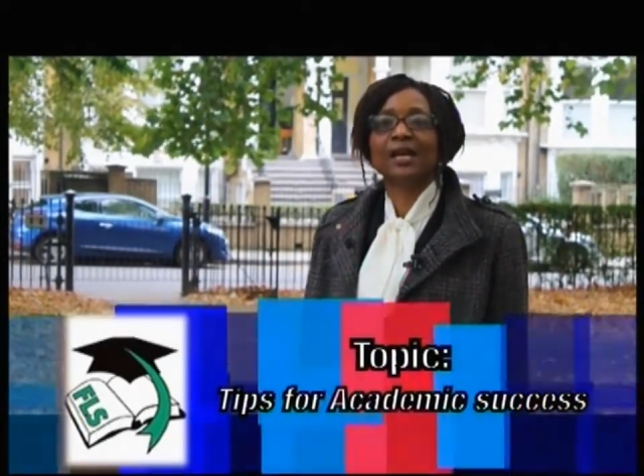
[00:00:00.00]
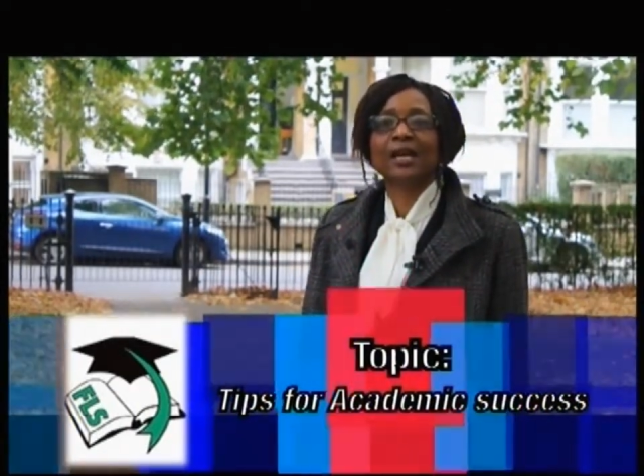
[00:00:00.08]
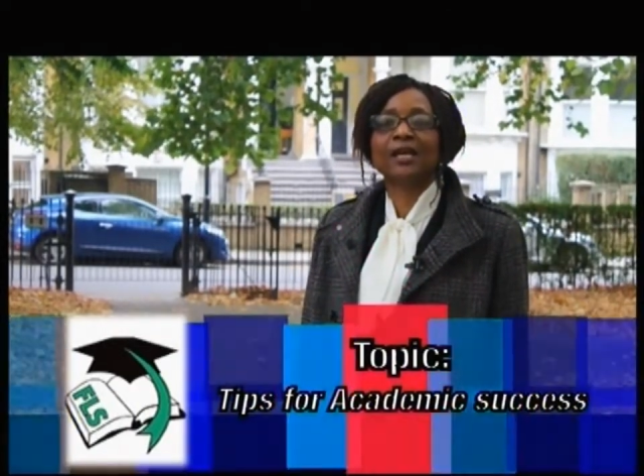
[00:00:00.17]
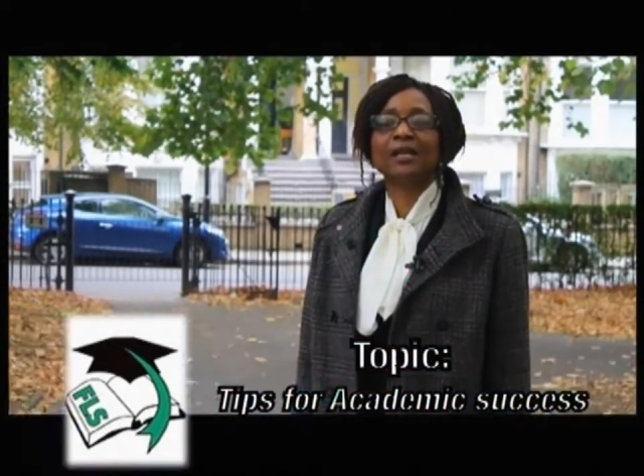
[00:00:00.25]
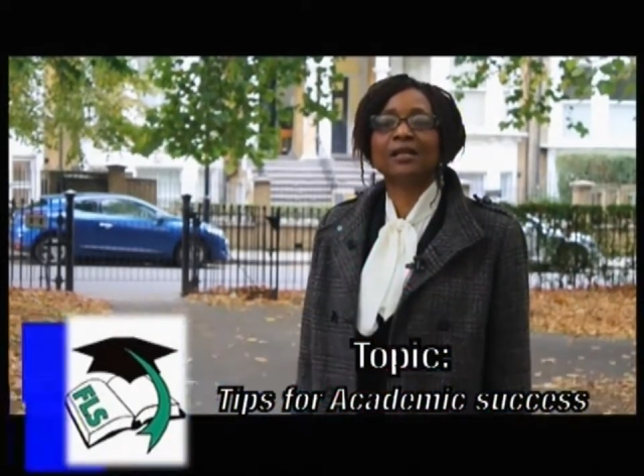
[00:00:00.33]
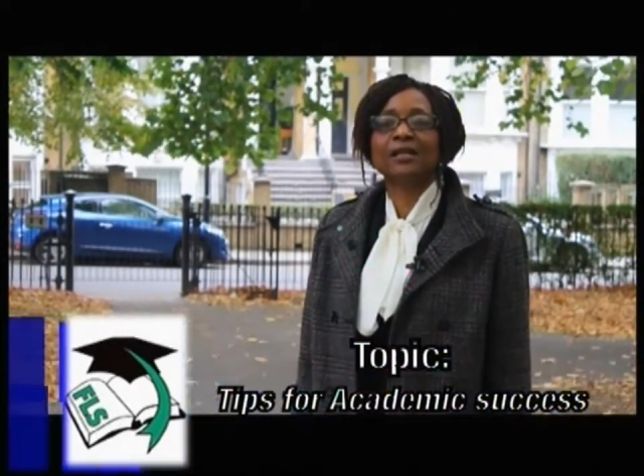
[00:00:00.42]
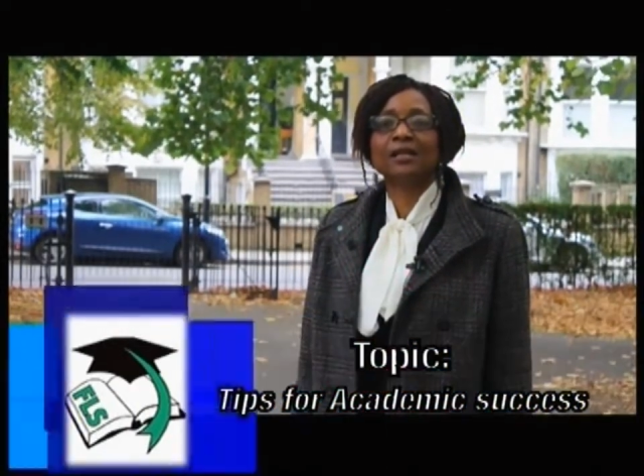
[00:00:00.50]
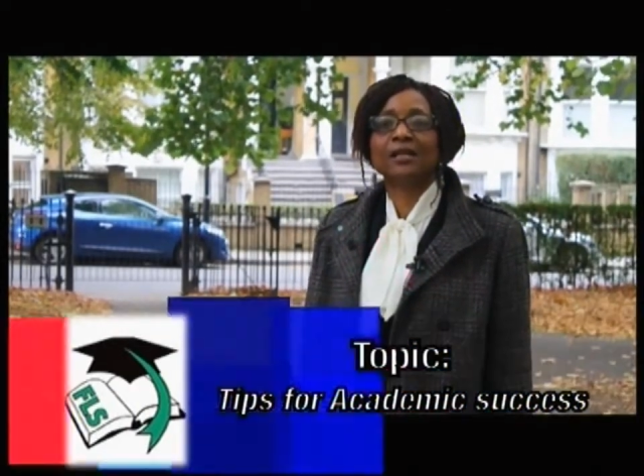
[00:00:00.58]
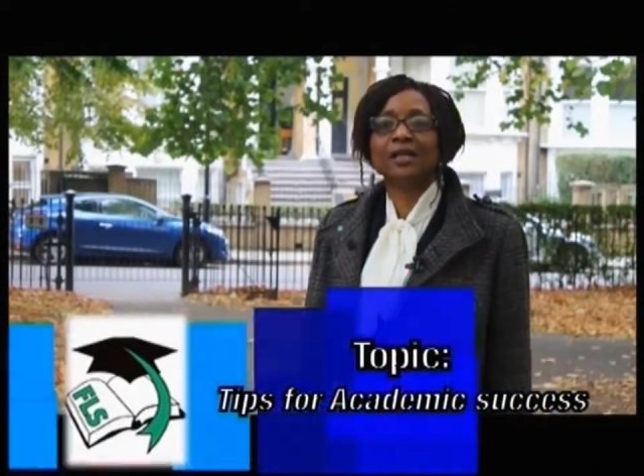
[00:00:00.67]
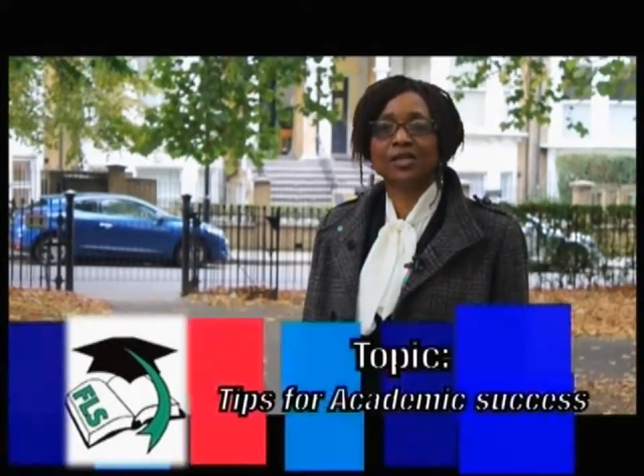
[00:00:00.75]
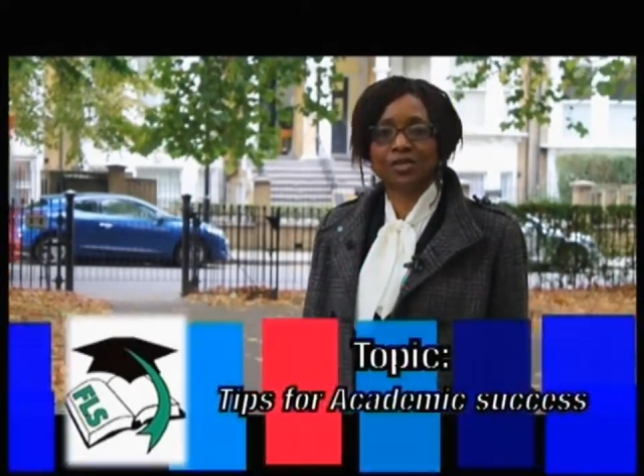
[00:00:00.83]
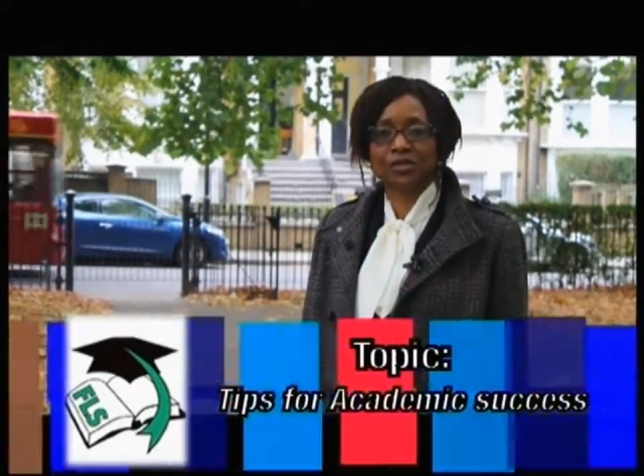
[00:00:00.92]
in
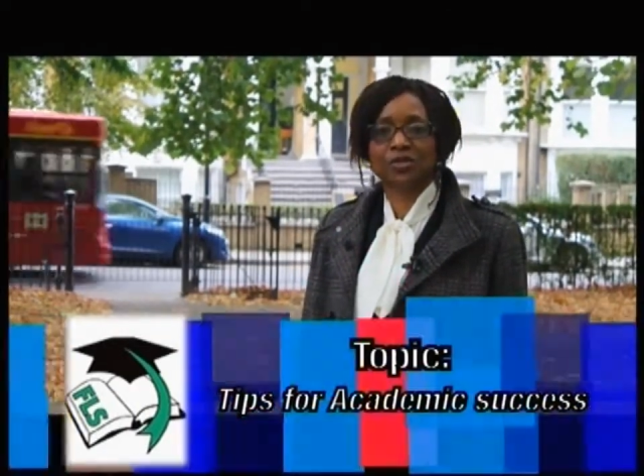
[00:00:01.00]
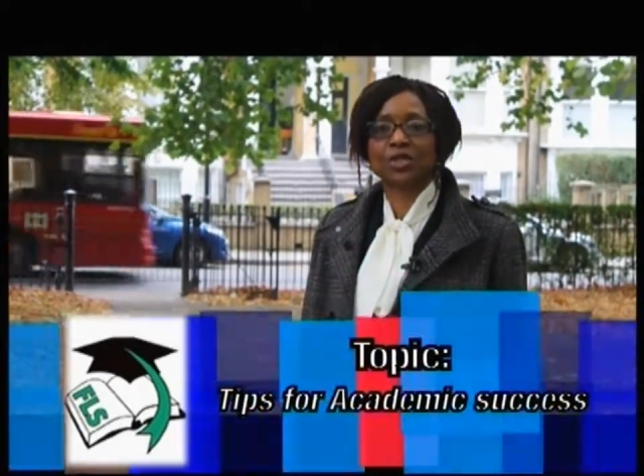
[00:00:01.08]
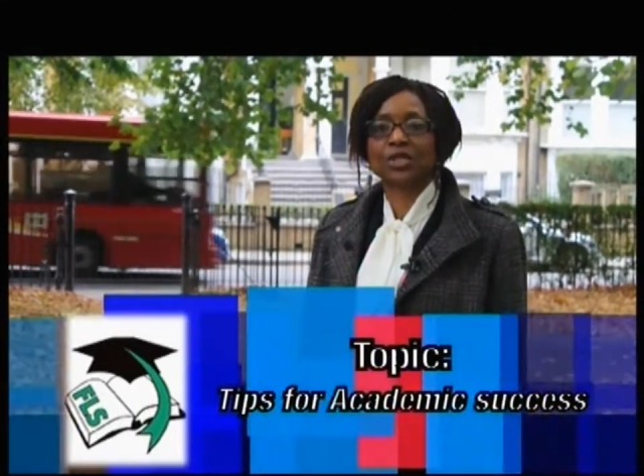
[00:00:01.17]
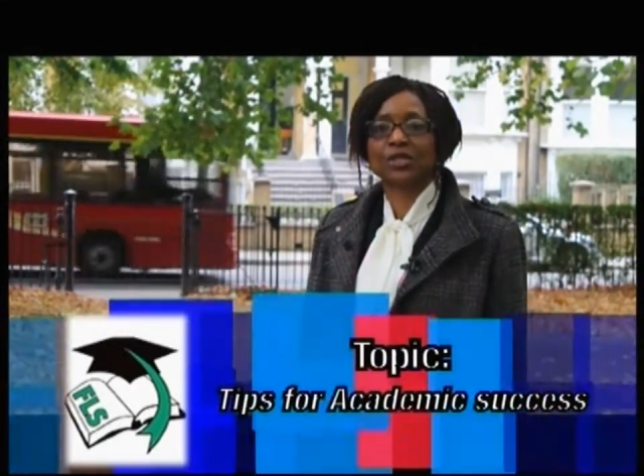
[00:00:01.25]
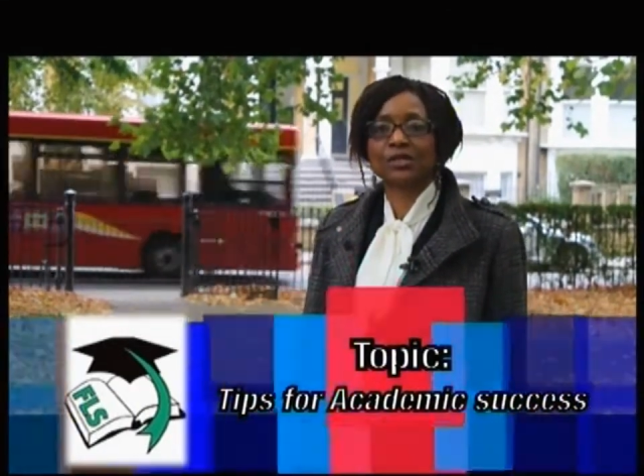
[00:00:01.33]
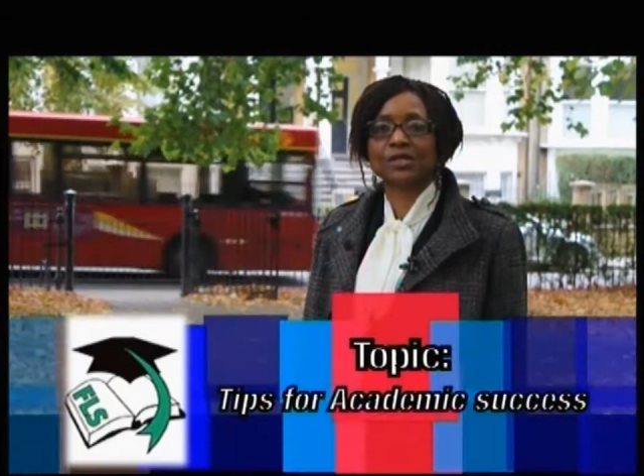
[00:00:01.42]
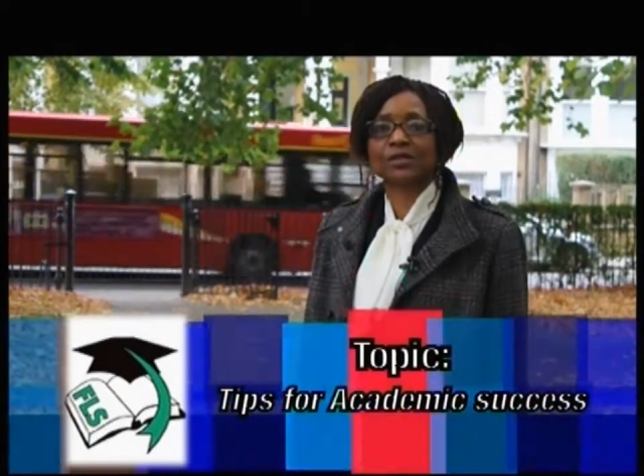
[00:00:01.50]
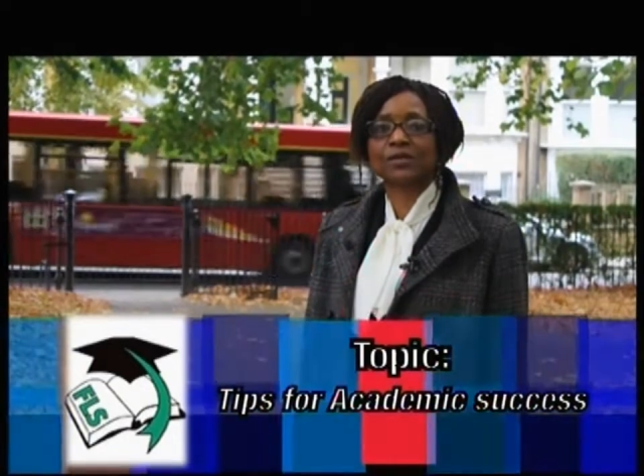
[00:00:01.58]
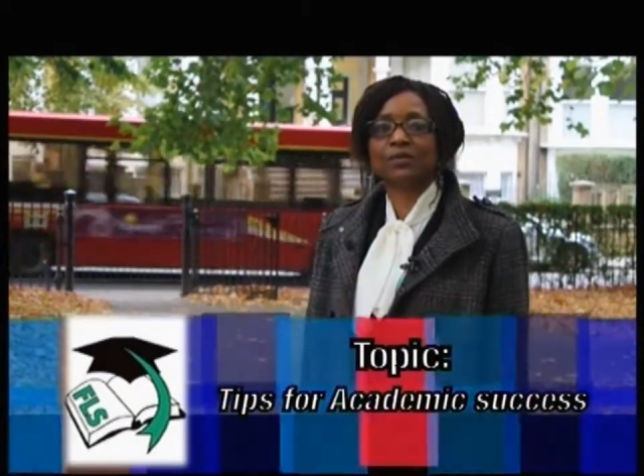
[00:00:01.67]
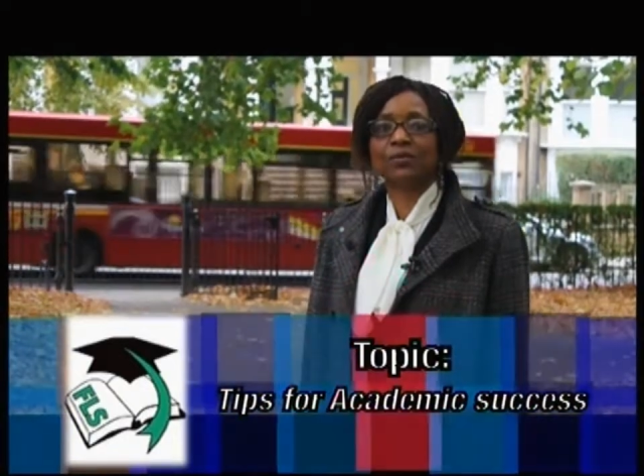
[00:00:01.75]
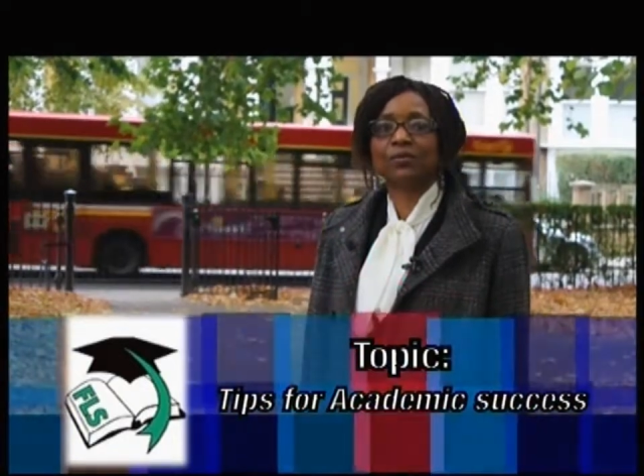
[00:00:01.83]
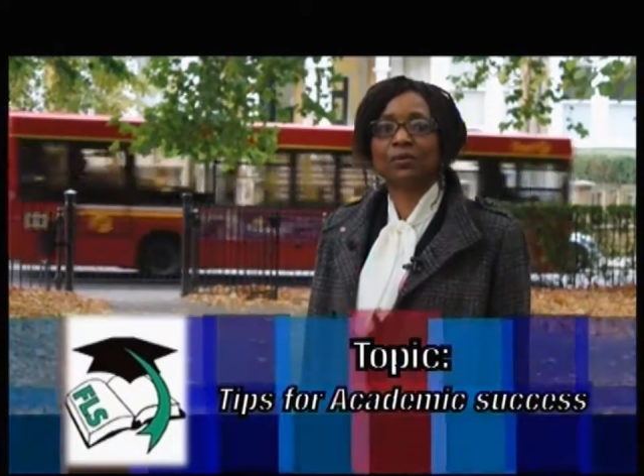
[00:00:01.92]
institutions,